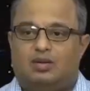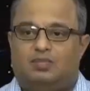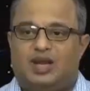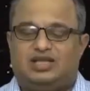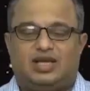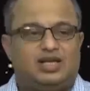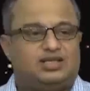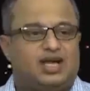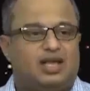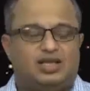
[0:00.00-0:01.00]
Please
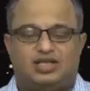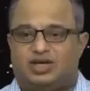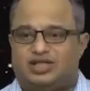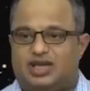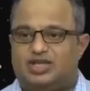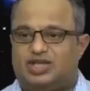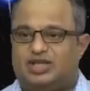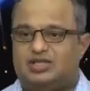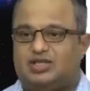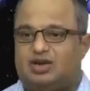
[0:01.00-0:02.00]
understand, the stress energy
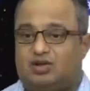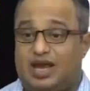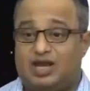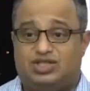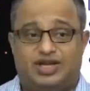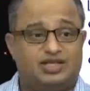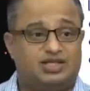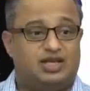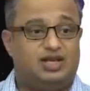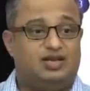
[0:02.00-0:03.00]
tensor or the energy
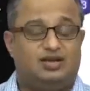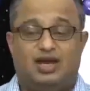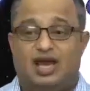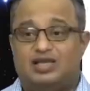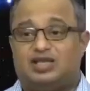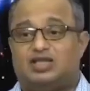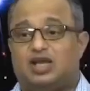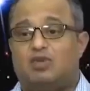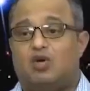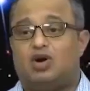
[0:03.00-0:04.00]
density is a
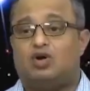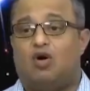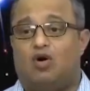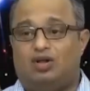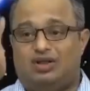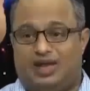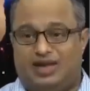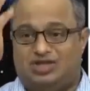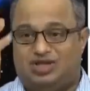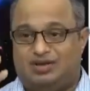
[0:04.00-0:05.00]
sum over all the
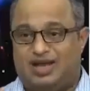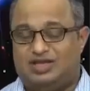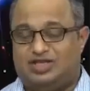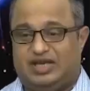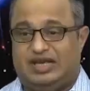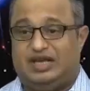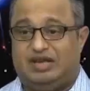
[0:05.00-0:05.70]
energy